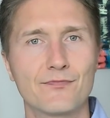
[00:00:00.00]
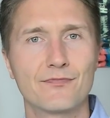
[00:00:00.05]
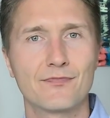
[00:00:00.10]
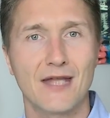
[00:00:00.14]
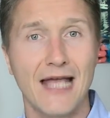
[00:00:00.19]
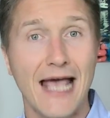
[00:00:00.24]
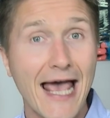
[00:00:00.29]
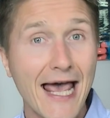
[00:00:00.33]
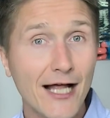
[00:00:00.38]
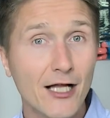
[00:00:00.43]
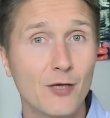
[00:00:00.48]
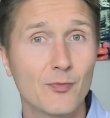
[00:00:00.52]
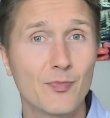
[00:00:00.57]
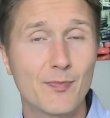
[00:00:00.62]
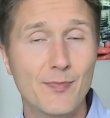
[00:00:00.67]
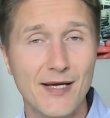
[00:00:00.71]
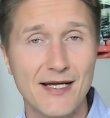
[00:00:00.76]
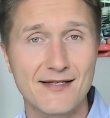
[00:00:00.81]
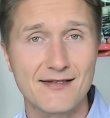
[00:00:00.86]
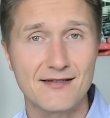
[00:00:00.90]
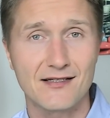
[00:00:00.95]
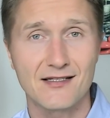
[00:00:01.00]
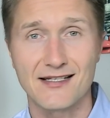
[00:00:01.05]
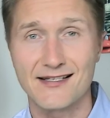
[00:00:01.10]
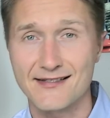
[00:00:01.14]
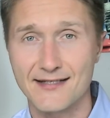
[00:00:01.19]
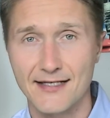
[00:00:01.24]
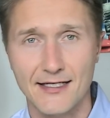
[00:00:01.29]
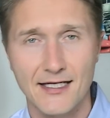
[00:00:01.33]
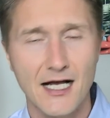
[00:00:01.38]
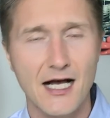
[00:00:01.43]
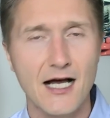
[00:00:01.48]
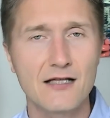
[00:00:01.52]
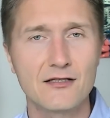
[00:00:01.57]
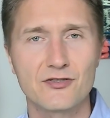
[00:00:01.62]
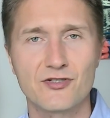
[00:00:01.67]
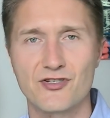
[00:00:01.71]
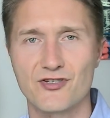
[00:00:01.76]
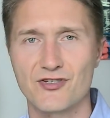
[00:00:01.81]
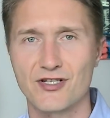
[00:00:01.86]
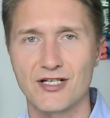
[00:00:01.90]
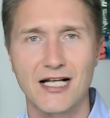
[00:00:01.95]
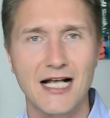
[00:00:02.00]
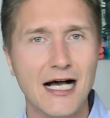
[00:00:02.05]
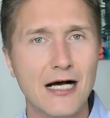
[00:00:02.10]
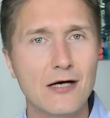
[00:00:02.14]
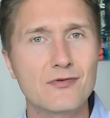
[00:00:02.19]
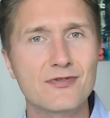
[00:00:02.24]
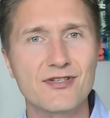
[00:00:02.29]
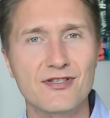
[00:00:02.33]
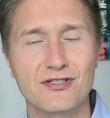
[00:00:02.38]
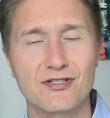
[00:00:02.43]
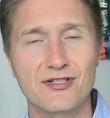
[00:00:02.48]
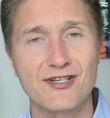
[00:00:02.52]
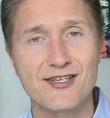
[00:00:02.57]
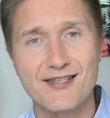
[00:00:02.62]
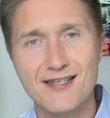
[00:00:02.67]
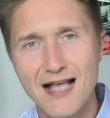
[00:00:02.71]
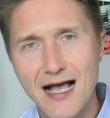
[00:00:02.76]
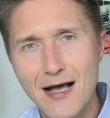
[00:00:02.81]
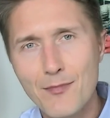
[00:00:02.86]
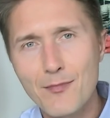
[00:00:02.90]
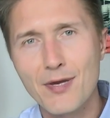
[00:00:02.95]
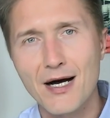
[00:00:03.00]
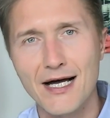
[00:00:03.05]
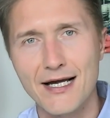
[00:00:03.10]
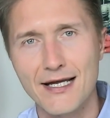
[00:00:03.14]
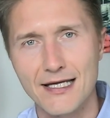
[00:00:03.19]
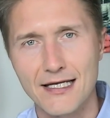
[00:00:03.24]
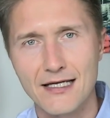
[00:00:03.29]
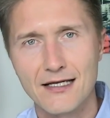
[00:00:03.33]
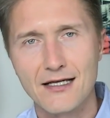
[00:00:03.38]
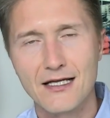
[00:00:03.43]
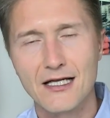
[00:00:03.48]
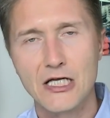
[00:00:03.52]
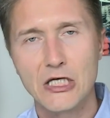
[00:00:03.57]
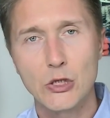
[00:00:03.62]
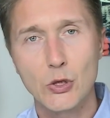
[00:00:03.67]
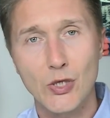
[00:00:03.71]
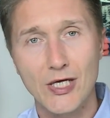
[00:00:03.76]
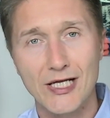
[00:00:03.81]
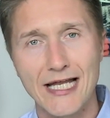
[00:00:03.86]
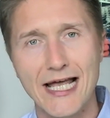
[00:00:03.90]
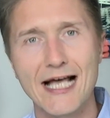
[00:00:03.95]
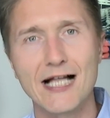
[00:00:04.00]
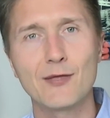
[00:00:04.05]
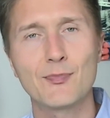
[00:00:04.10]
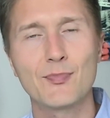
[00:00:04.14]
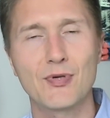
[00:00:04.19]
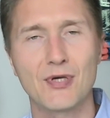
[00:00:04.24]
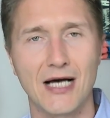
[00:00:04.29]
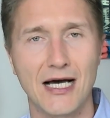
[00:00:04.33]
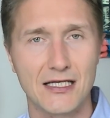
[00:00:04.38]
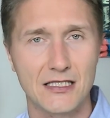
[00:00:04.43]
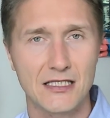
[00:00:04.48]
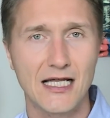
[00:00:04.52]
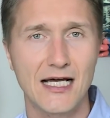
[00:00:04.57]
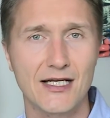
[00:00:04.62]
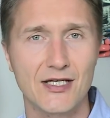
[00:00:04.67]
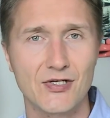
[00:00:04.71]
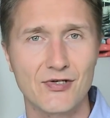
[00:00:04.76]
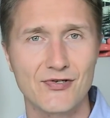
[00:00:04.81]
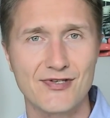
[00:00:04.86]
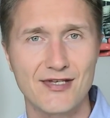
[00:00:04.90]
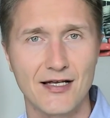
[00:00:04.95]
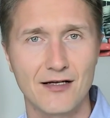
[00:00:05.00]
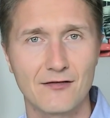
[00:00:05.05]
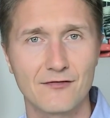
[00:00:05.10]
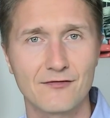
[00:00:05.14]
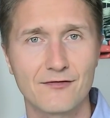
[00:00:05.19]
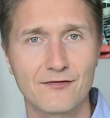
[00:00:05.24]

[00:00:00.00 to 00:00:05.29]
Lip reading: help, basically a psychologist or a counselor, somebody who can help you unlock yourself.